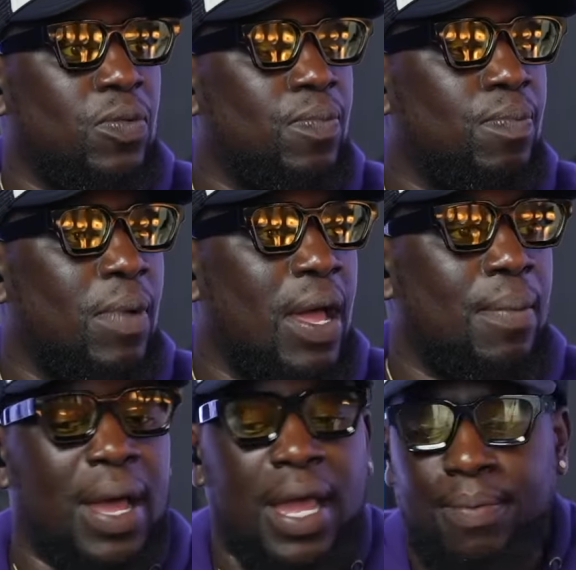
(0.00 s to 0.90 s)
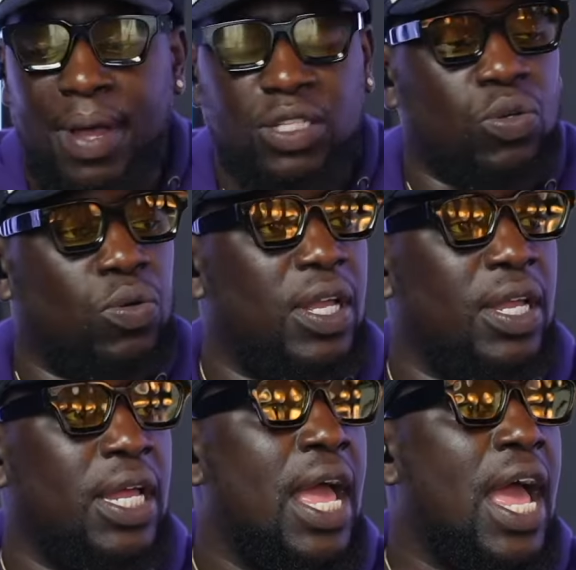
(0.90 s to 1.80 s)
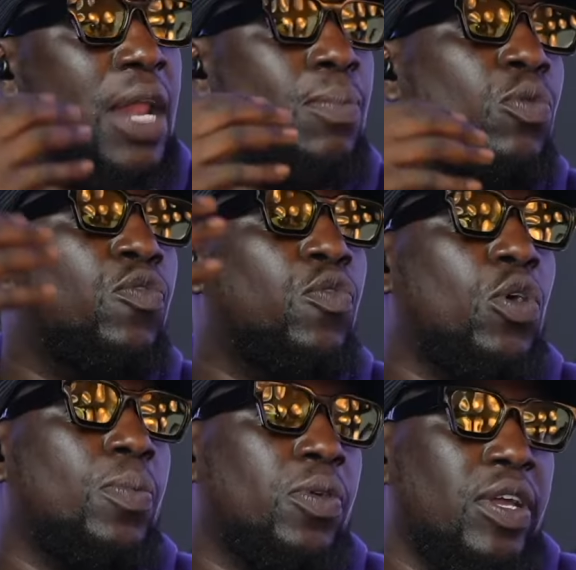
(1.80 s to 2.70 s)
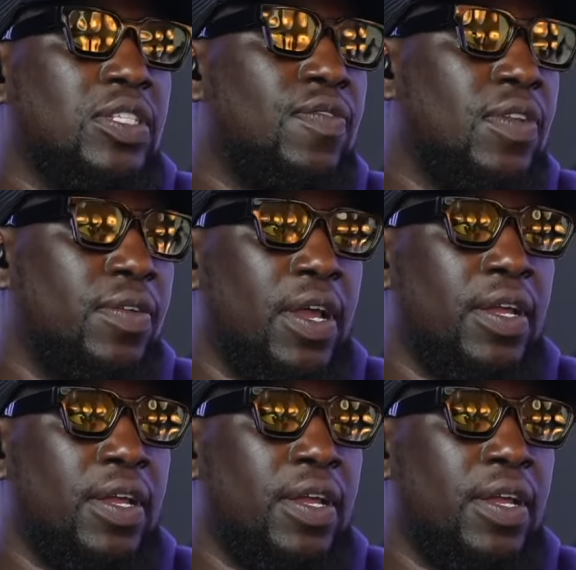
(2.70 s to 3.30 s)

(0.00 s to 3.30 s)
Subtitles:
my toolkit, and move forward progressively, right?